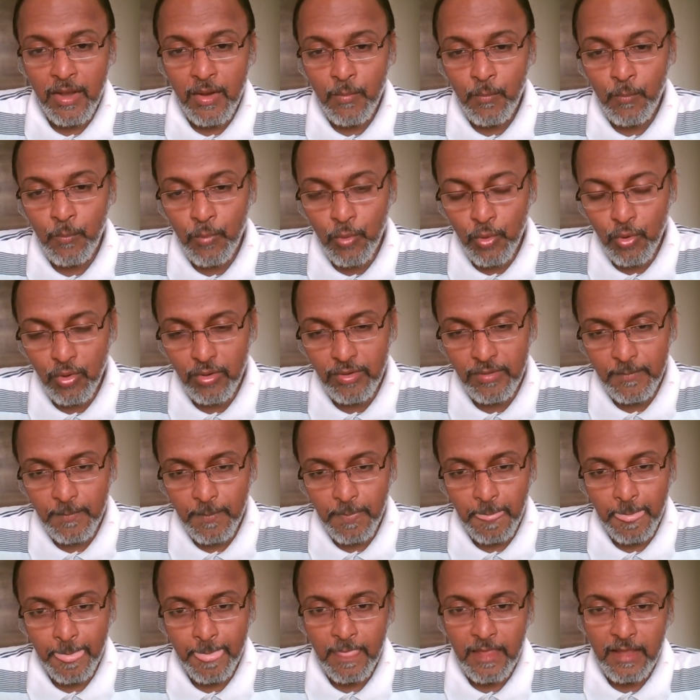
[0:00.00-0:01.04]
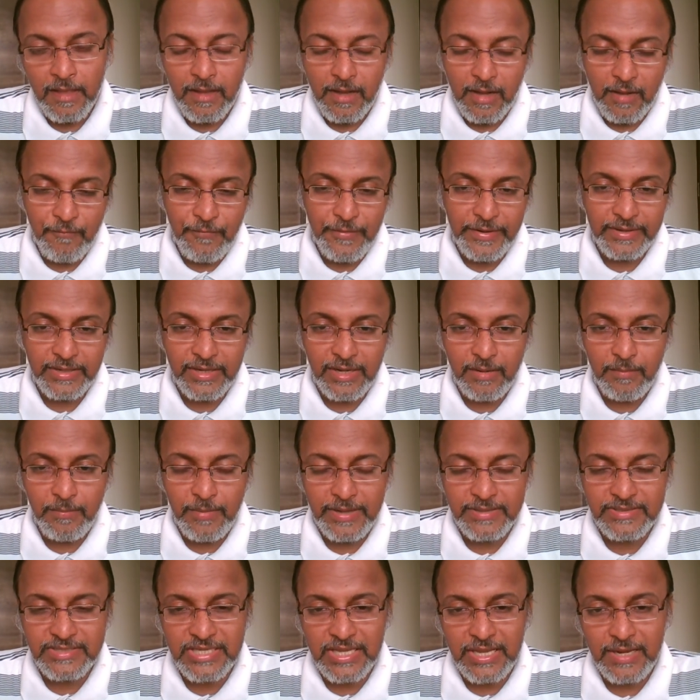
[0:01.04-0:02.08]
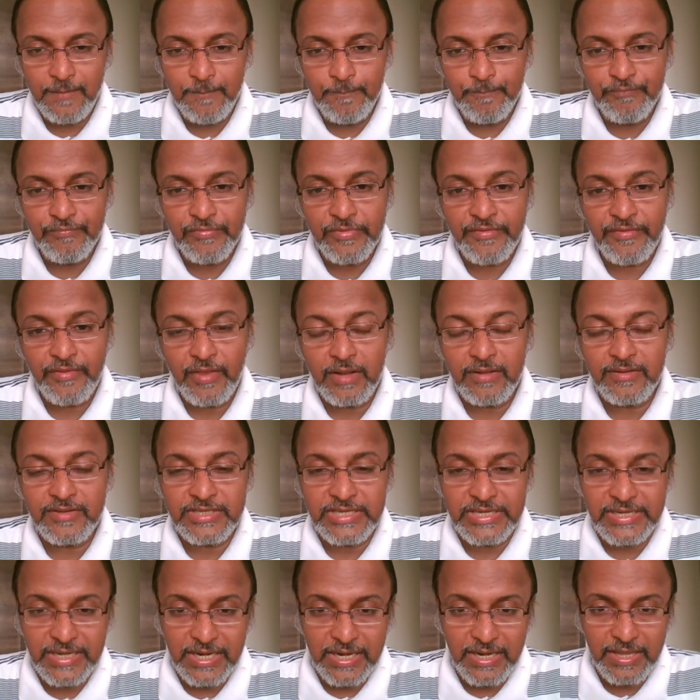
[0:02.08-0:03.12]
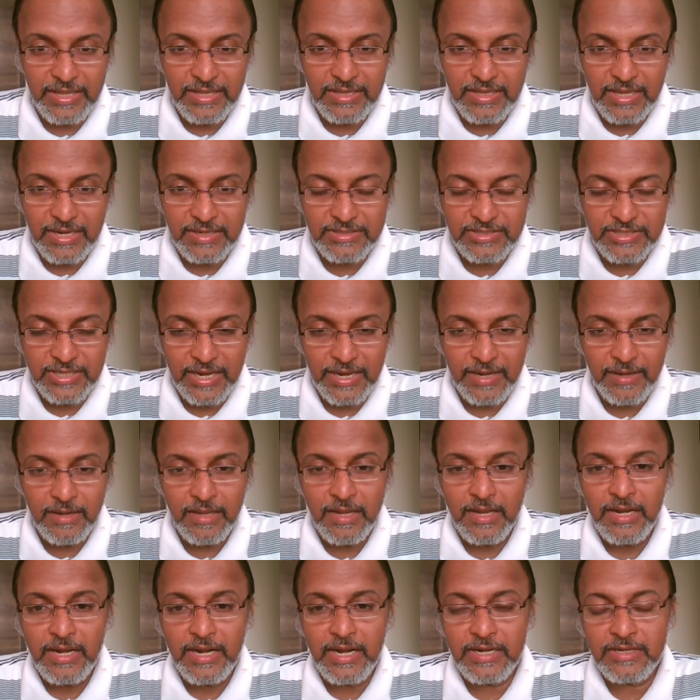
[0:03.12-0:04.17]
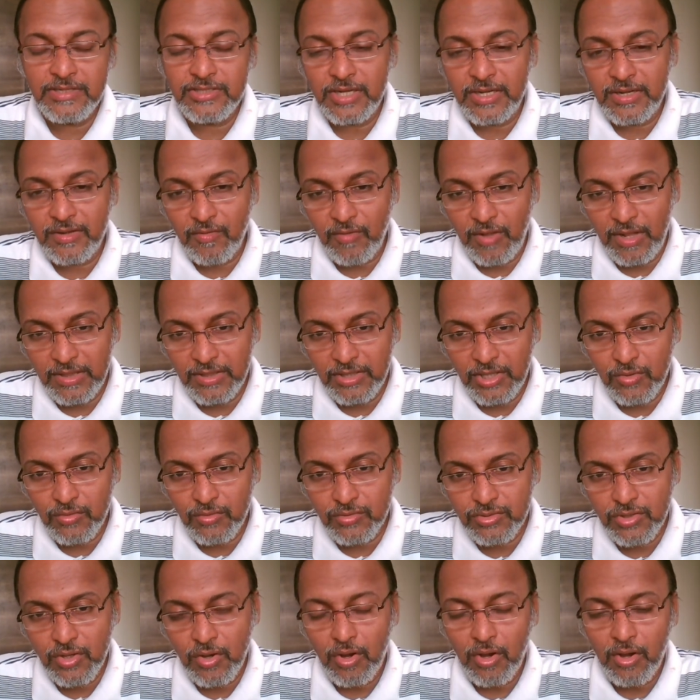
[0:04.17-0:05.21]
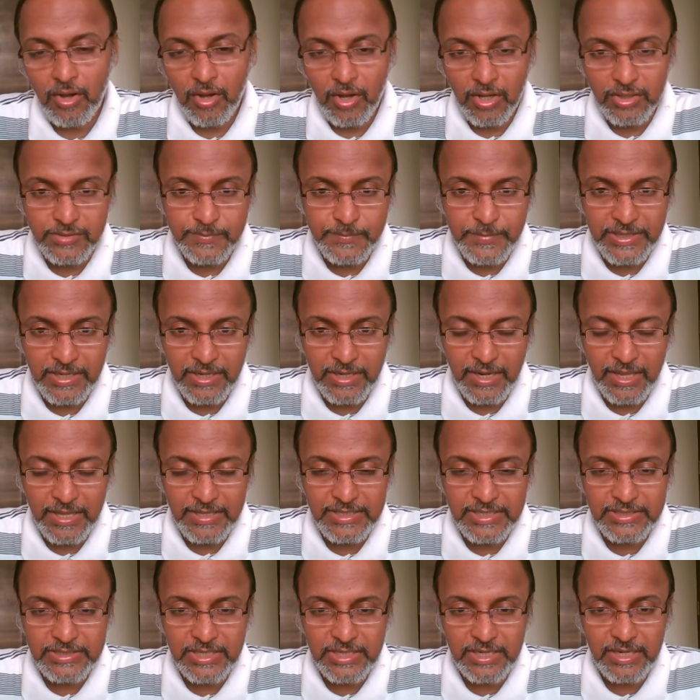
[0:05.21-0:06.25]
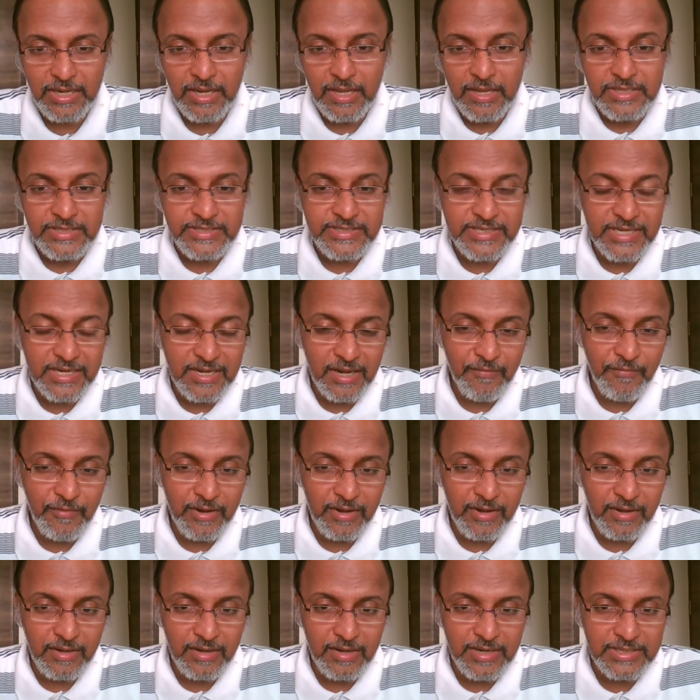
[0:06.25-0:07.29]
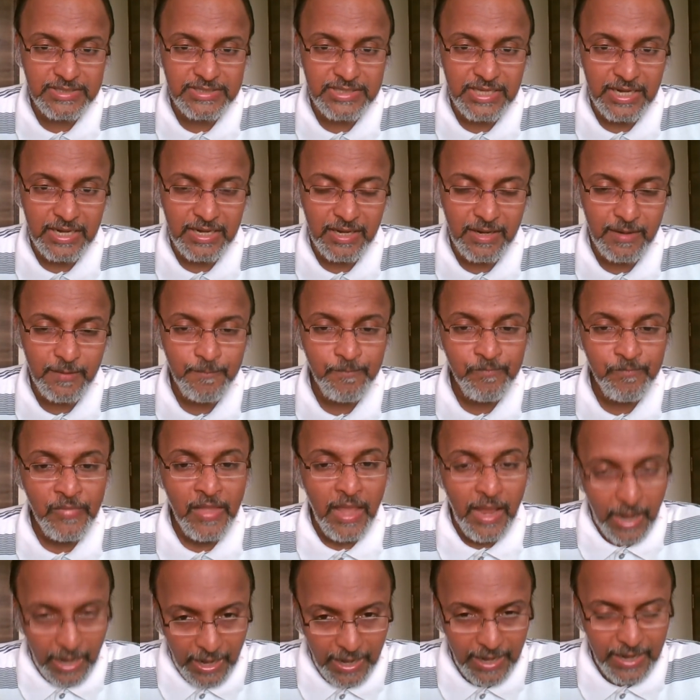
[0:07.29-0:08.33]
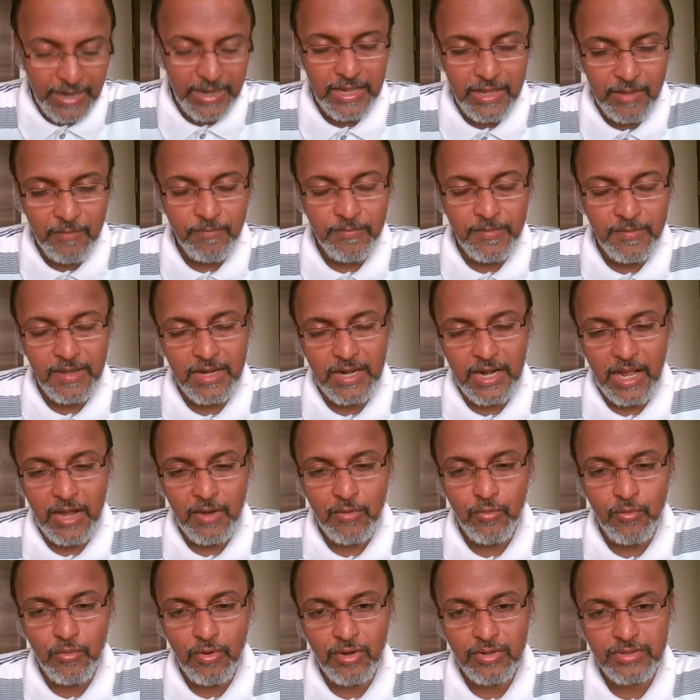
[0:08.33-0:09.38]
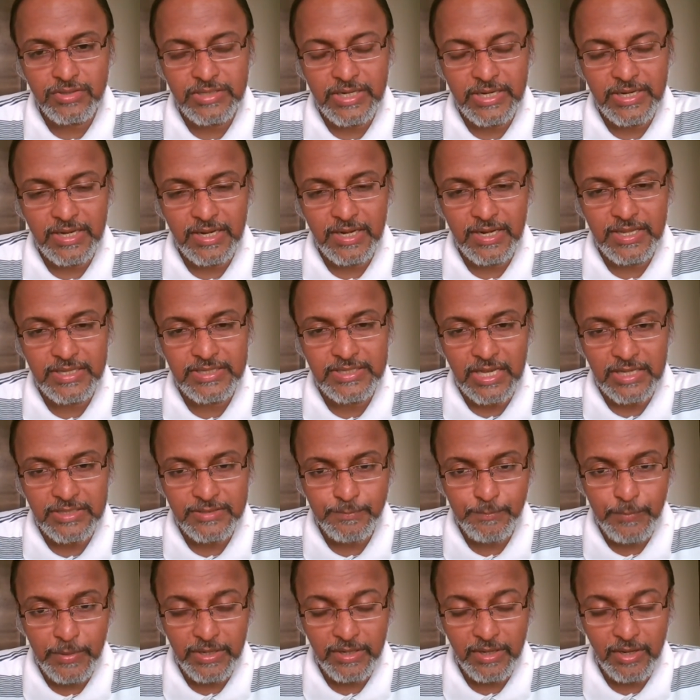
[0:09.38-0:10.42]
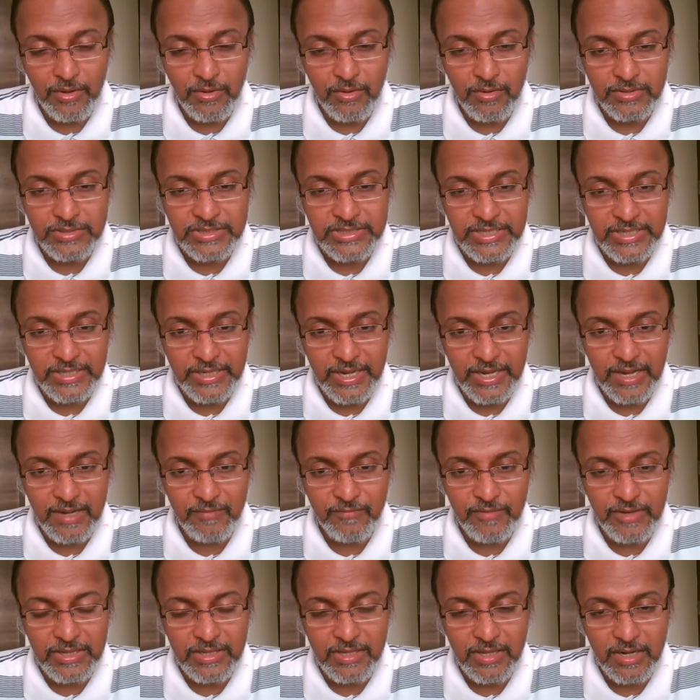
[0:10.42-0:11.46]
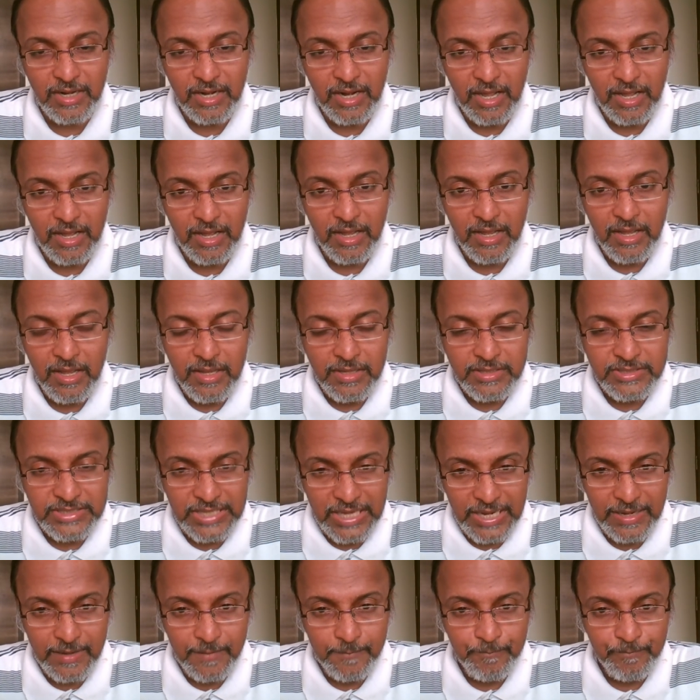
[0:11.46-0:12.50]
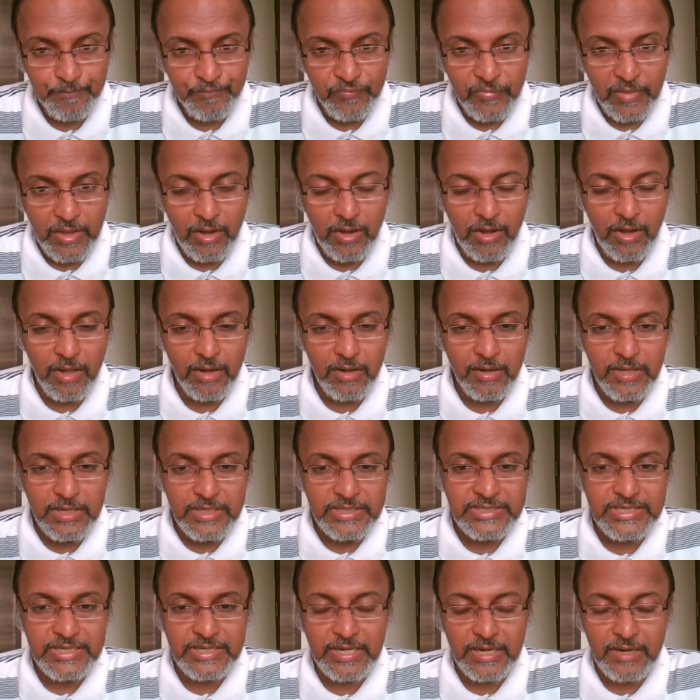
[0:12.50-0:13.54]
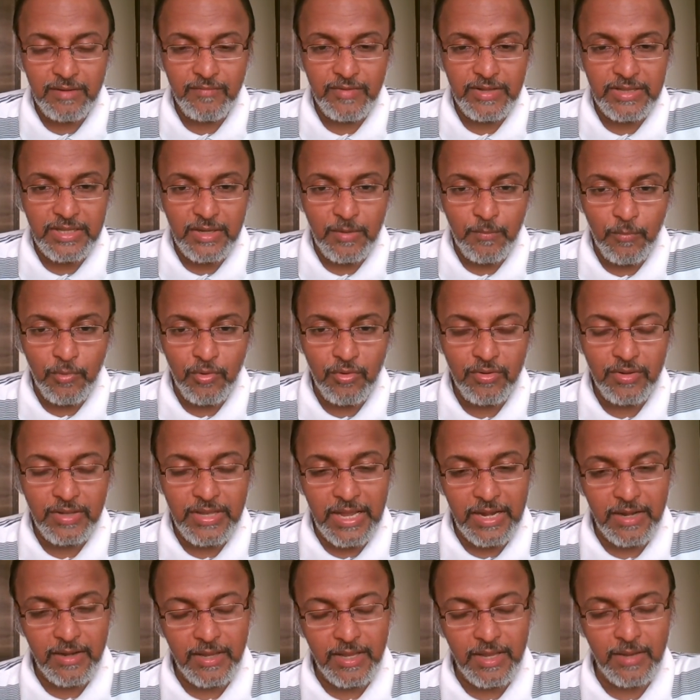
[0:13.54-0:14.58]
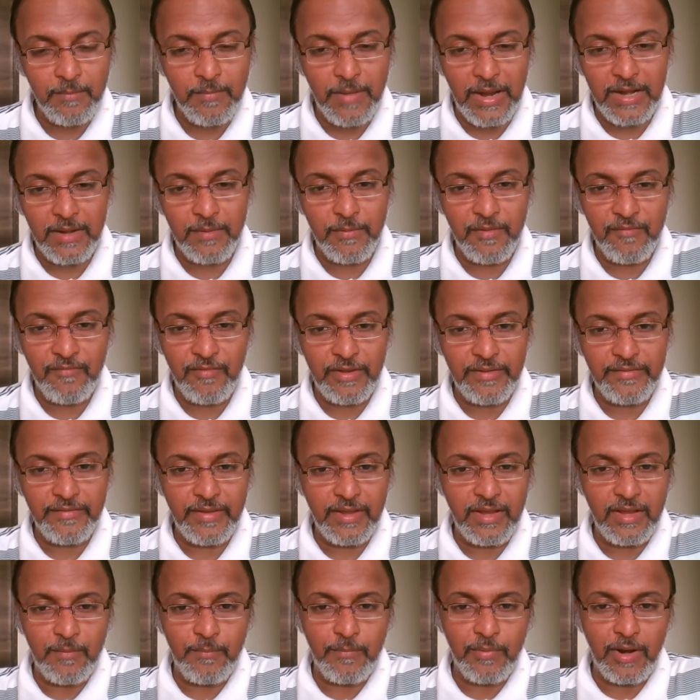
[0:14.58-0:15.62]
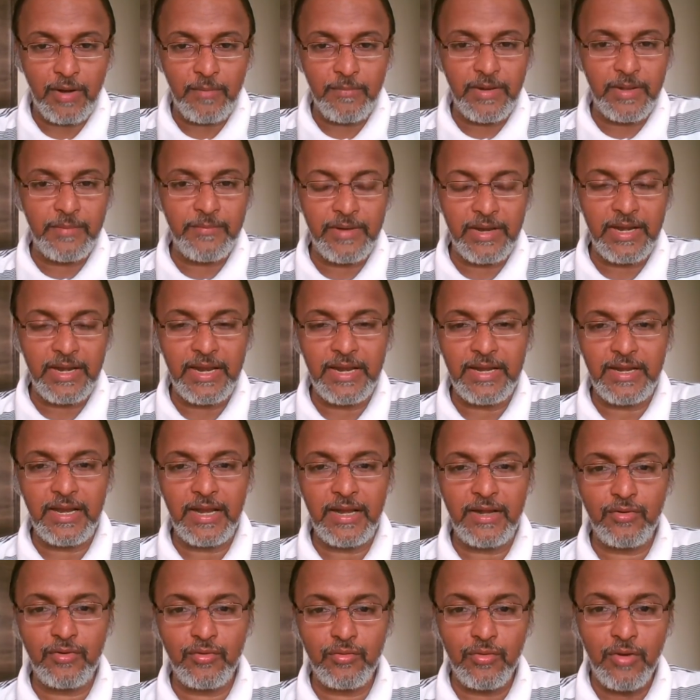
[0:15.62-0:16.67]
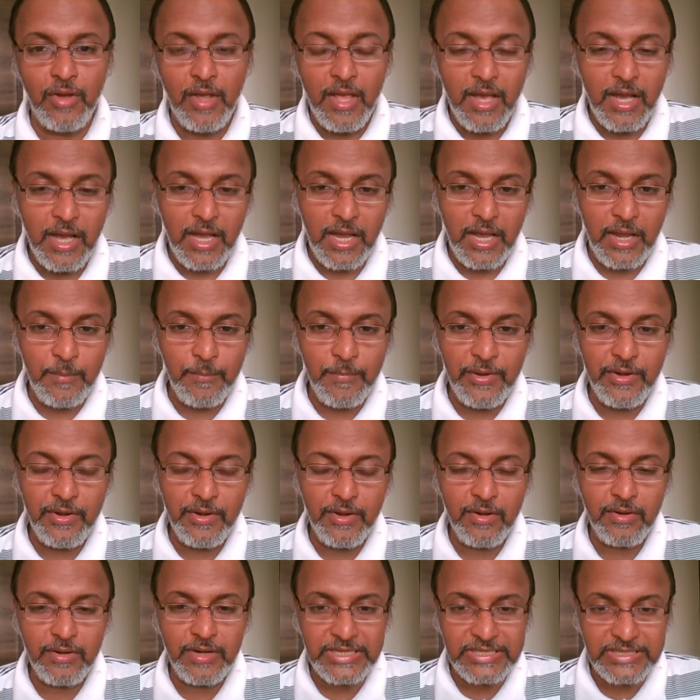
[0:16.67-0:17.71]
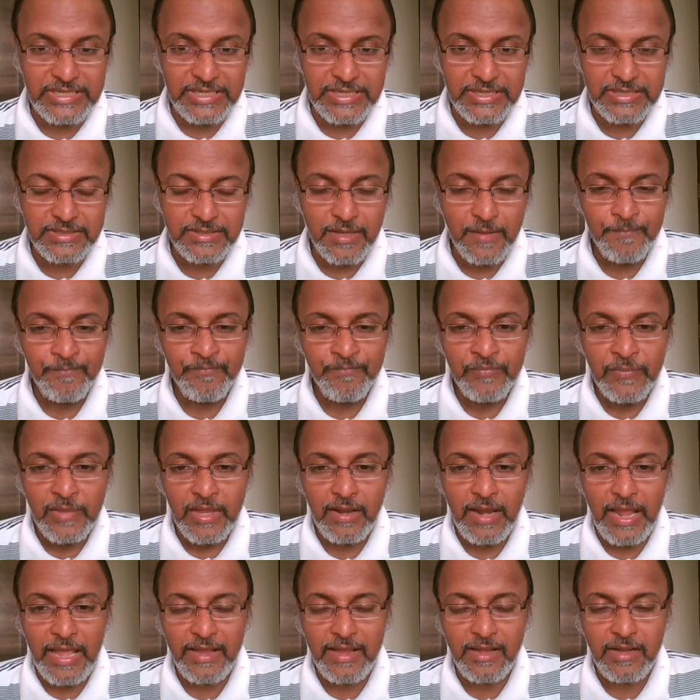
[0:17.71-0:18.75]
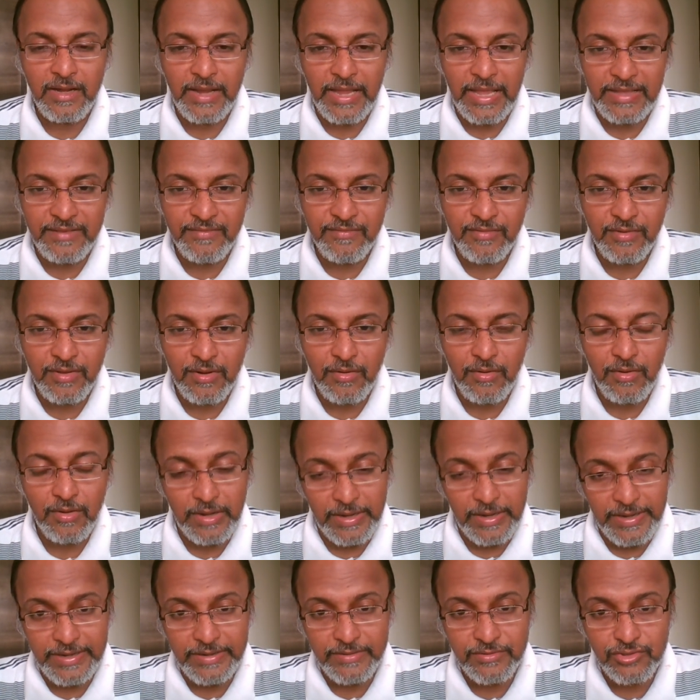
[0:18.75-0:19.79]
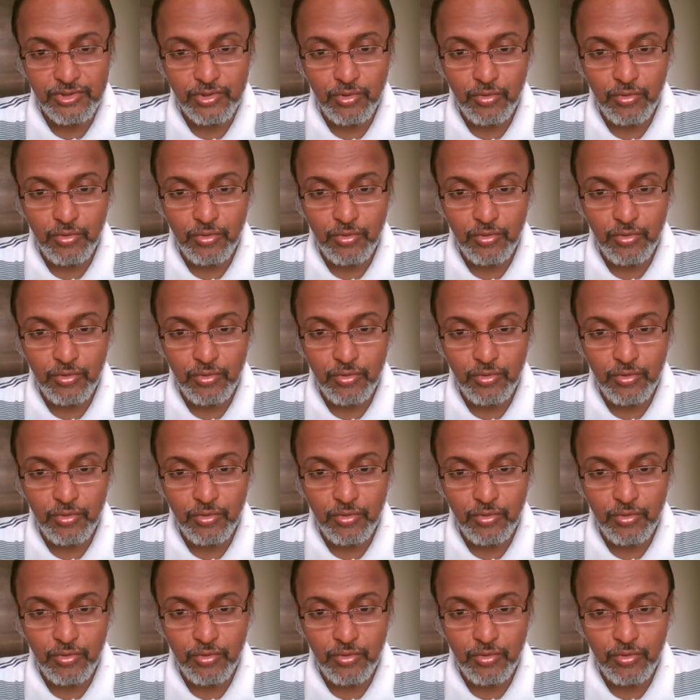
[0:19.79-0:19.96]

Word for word: moon affected by sun, sun seated in that sign, it's a twelfth house, hospitalization, significator is Saturn, and if a Rahu or Saturn is aspecting or seated with the Ra, sun, or seated with the moon, then he might be facing a problem related to immune disease like a cancer or AIDS.